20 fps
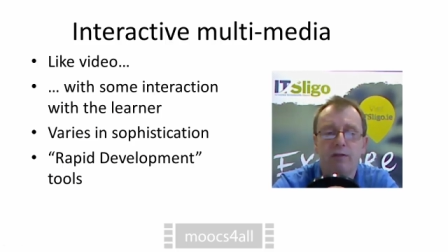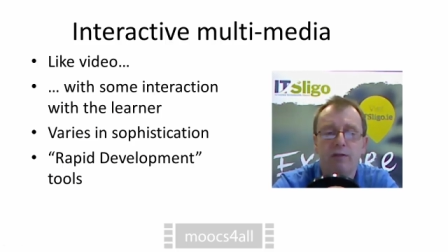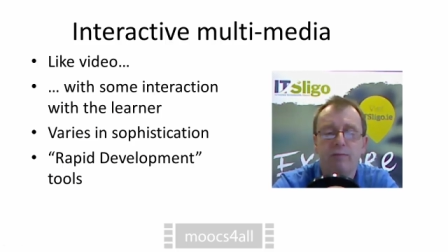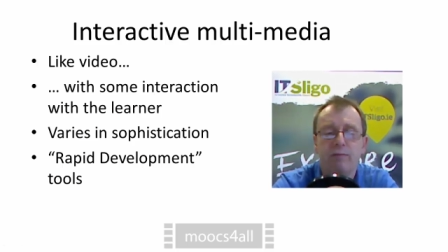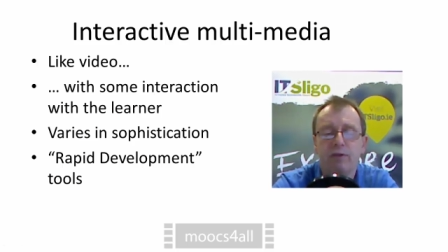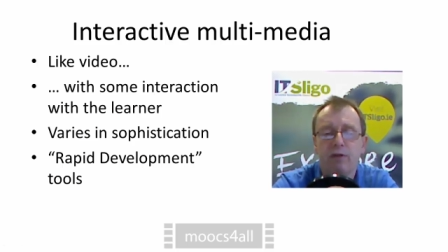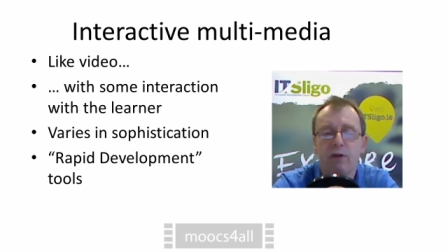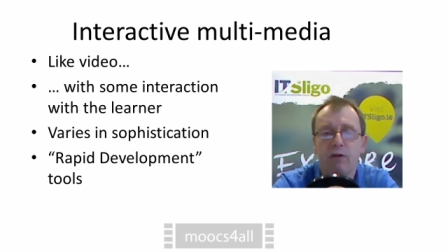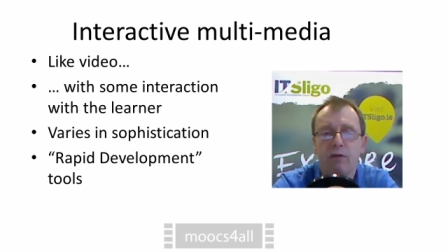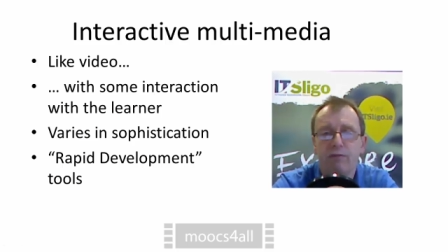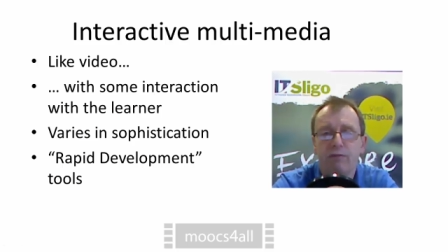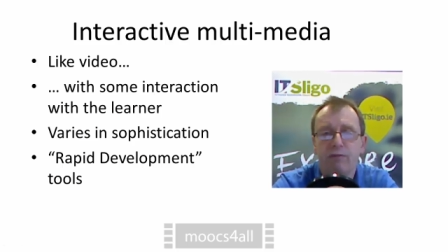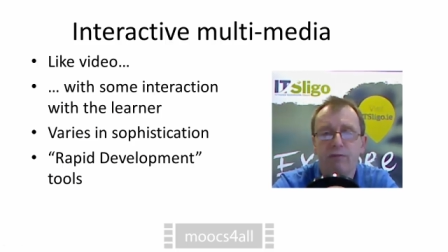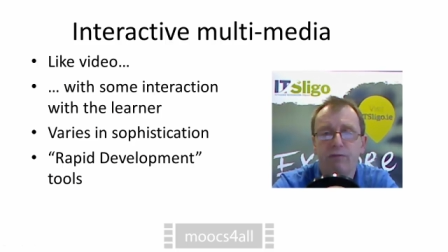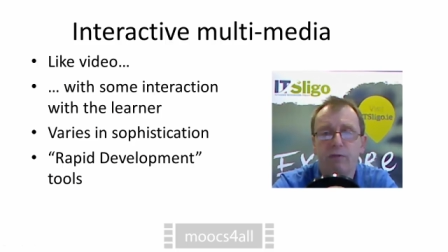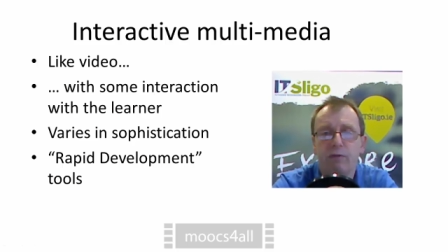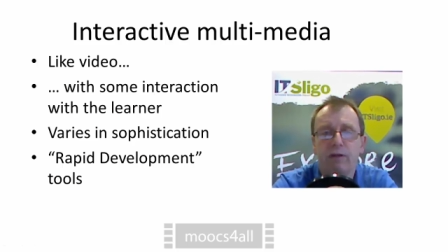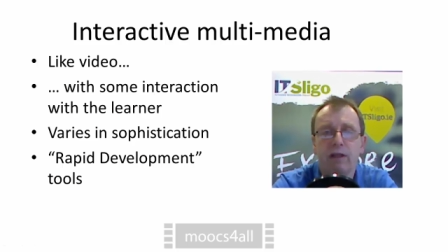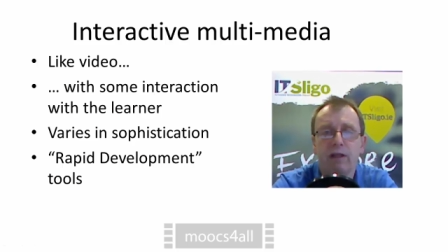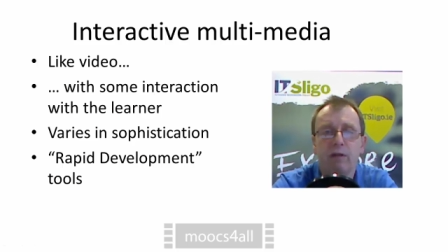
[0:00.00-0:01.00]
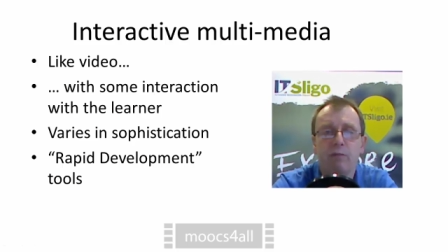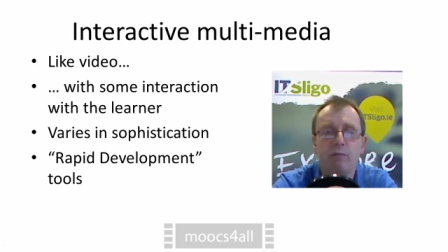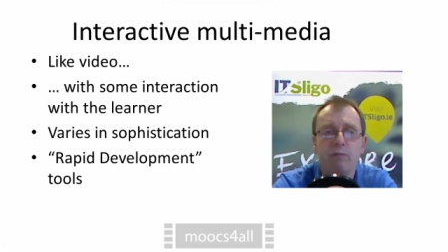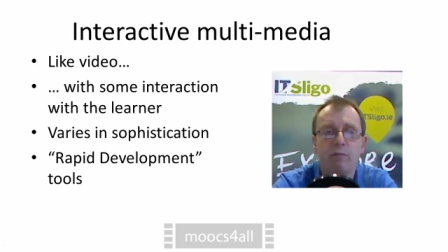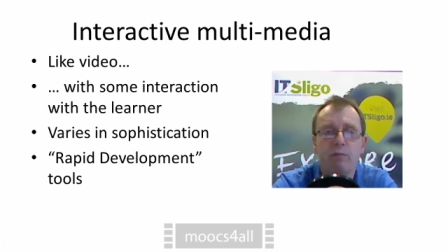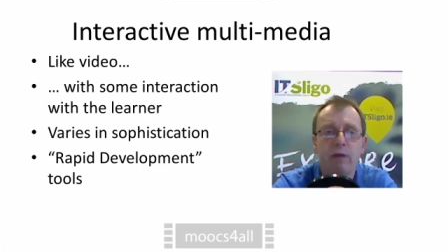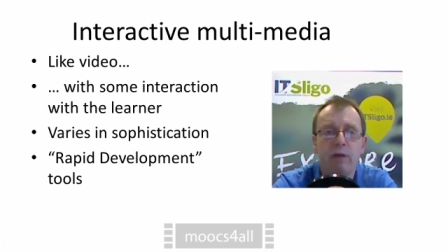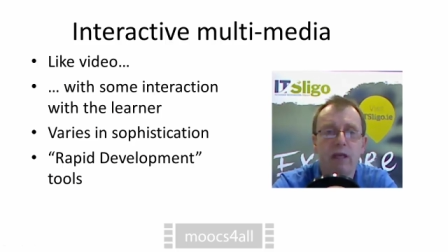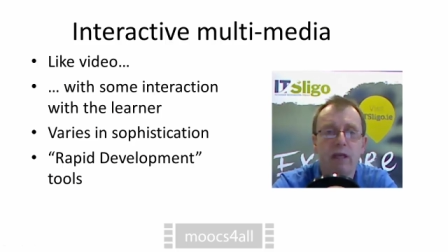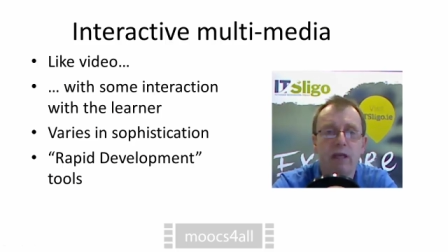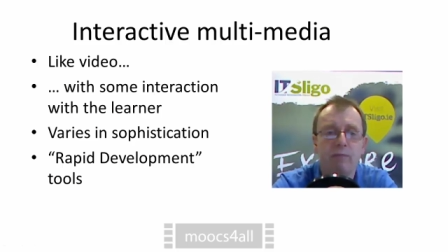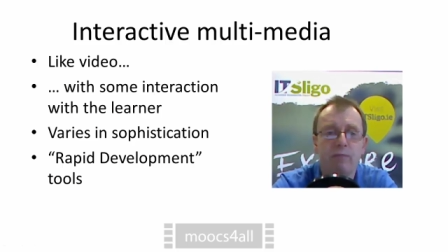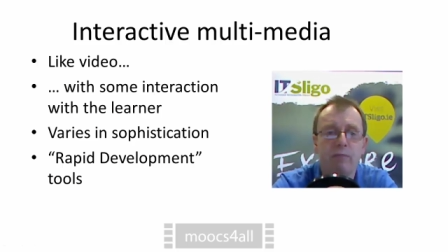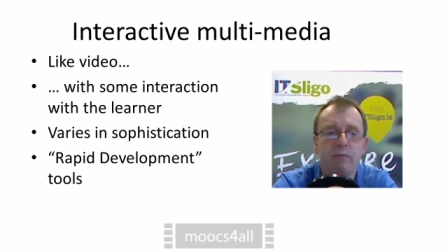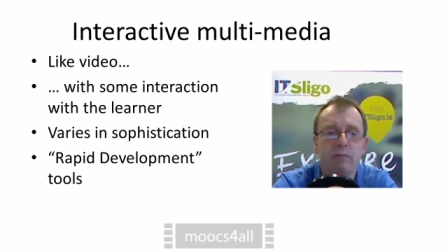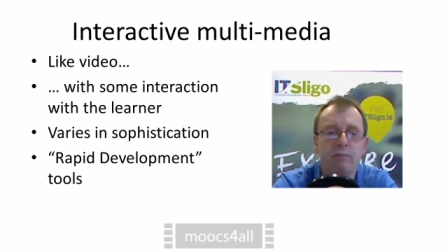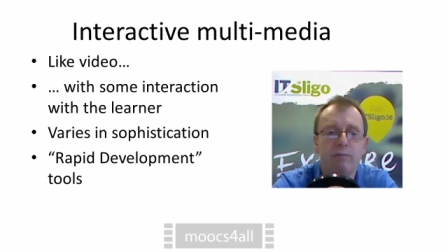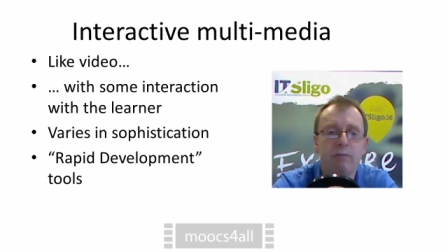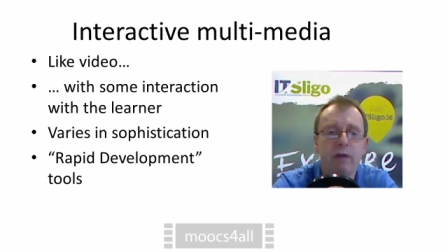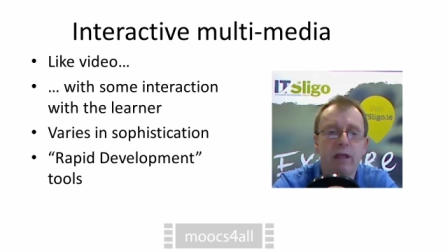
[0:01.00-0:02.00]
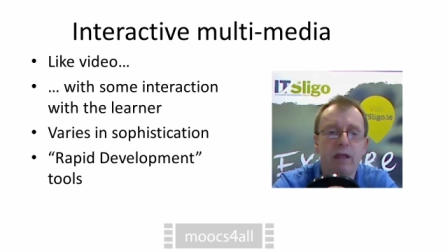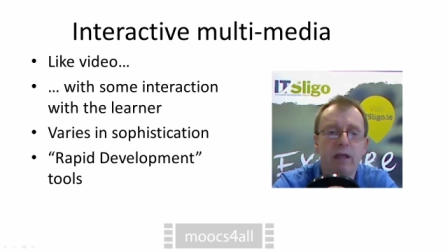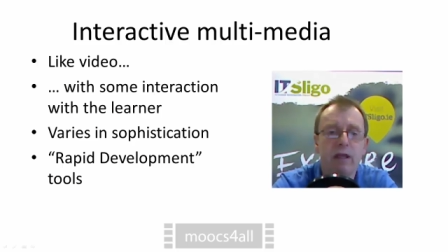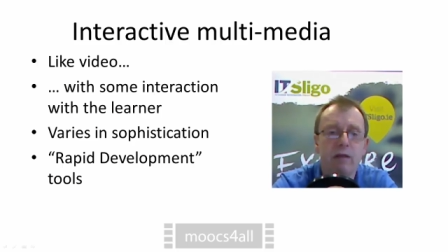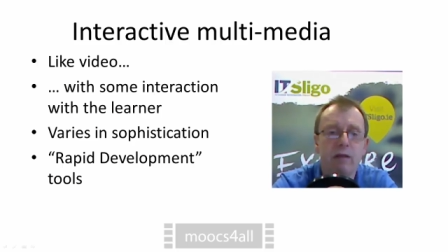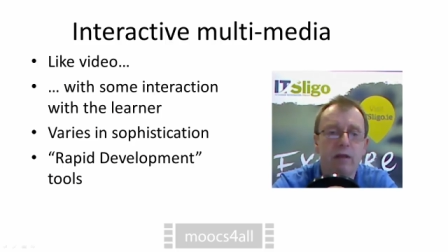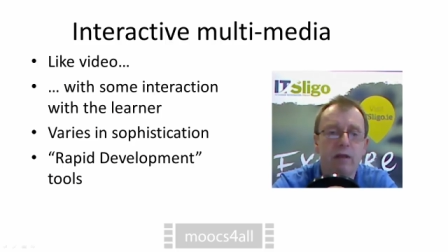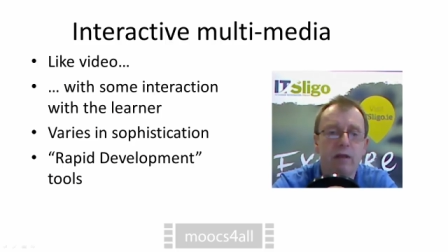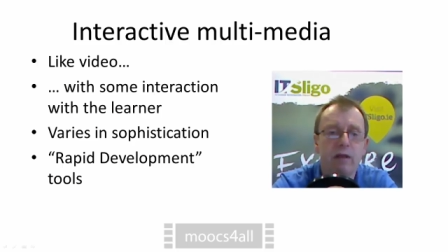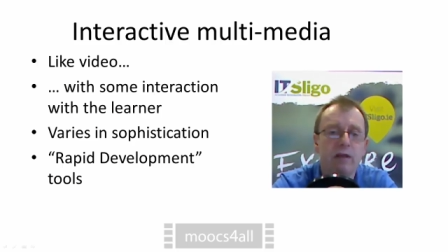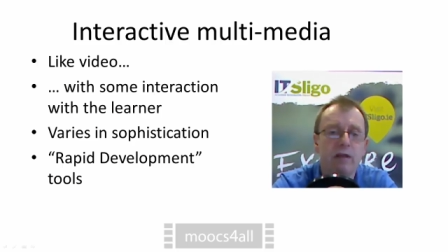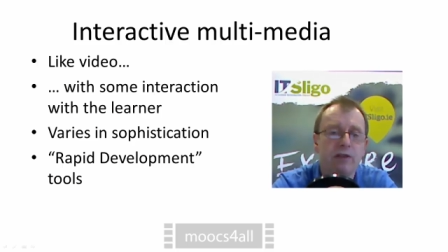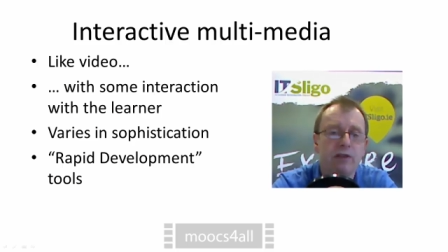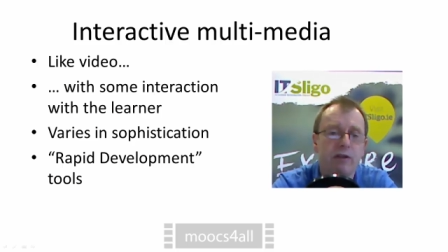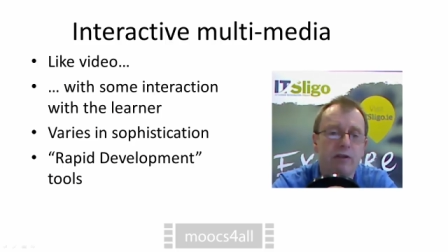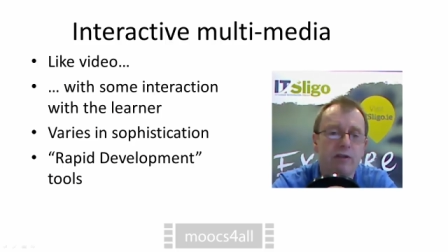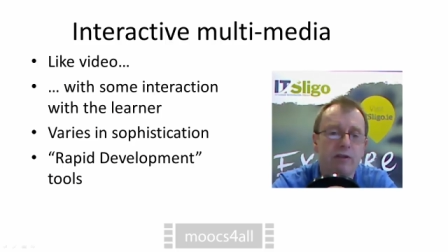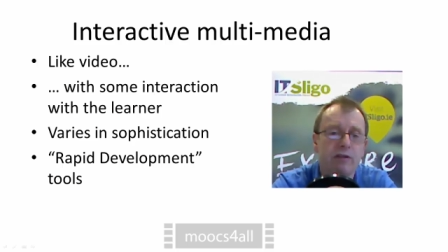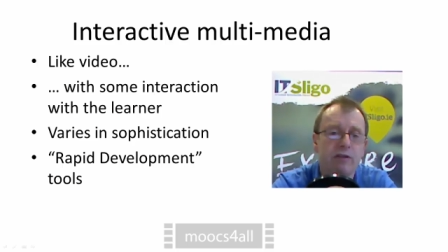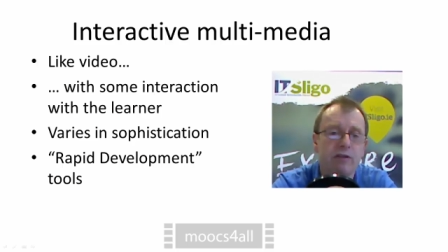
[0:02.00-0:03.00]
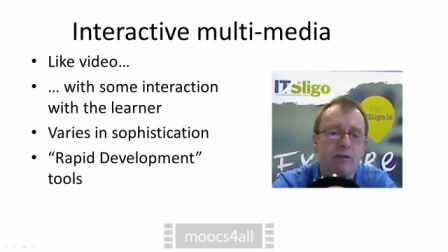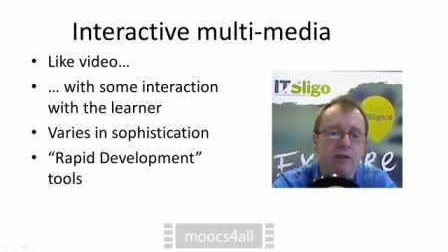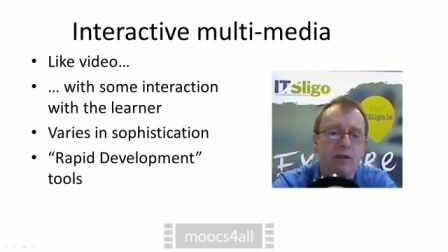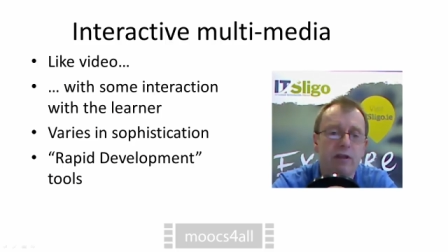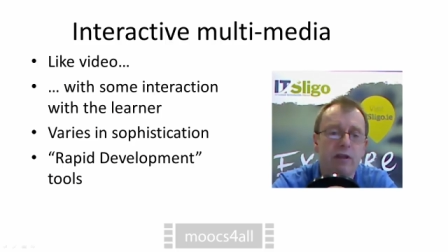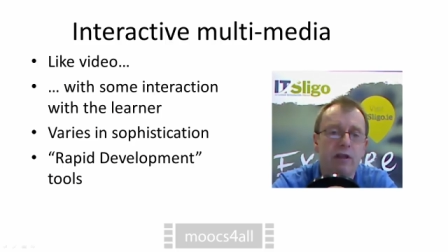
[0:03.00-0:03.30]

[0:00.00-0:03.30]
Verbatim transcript: software that may may insert